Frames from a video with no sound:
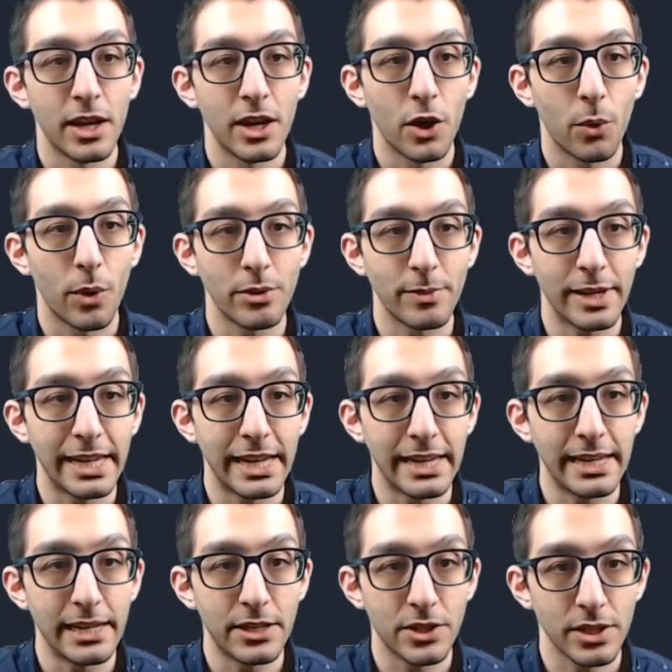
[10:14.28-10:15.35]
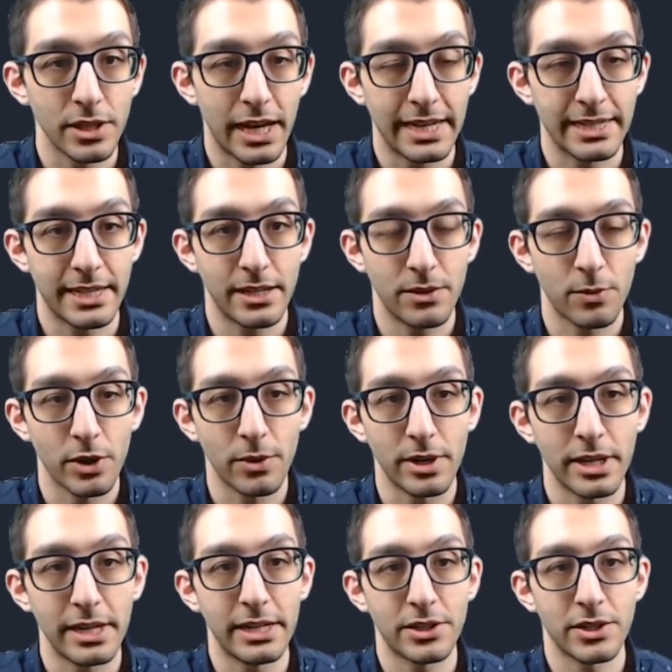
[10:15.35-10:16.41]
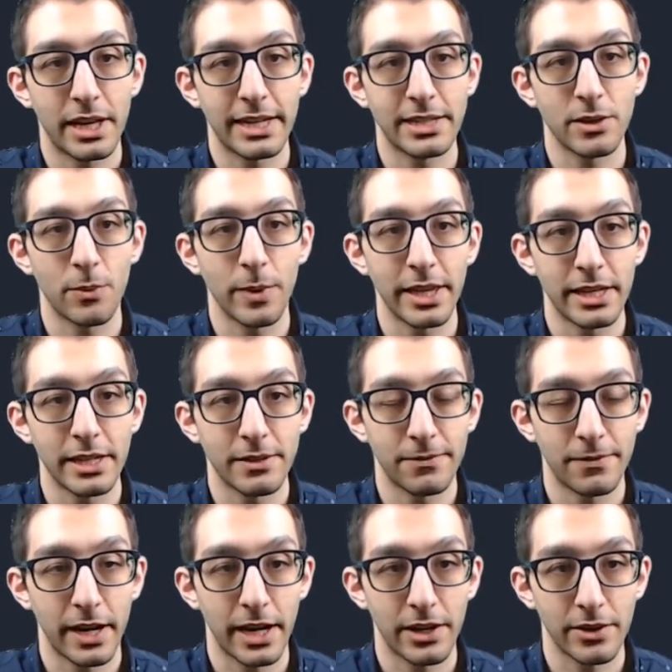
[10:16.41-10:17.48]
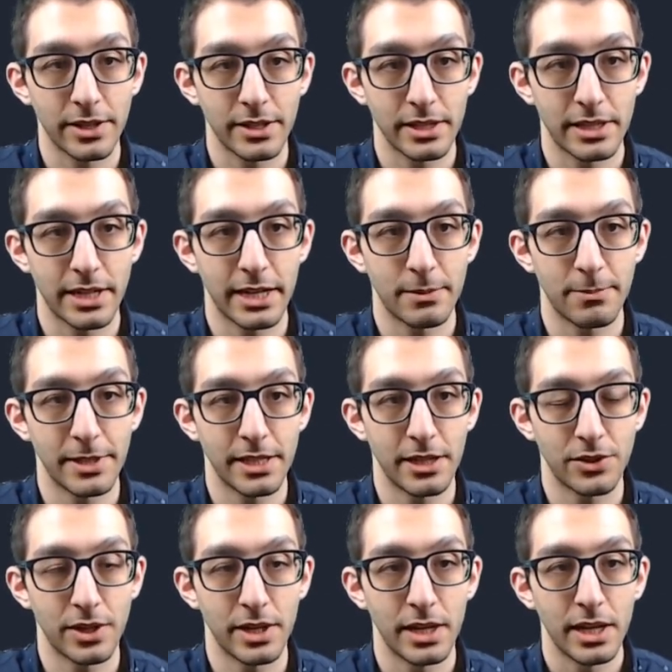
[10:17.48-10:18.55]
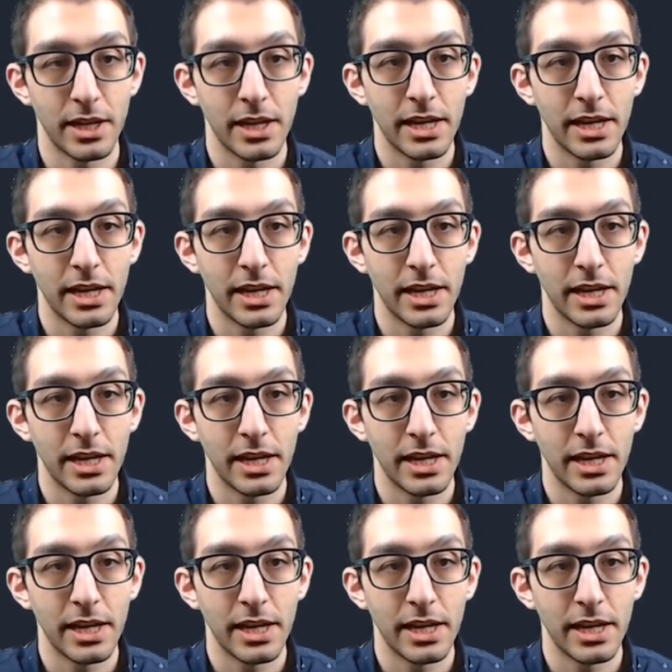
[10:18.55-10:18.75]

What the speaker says: When we initialize it, we're going to initialize it with its firer to set its position.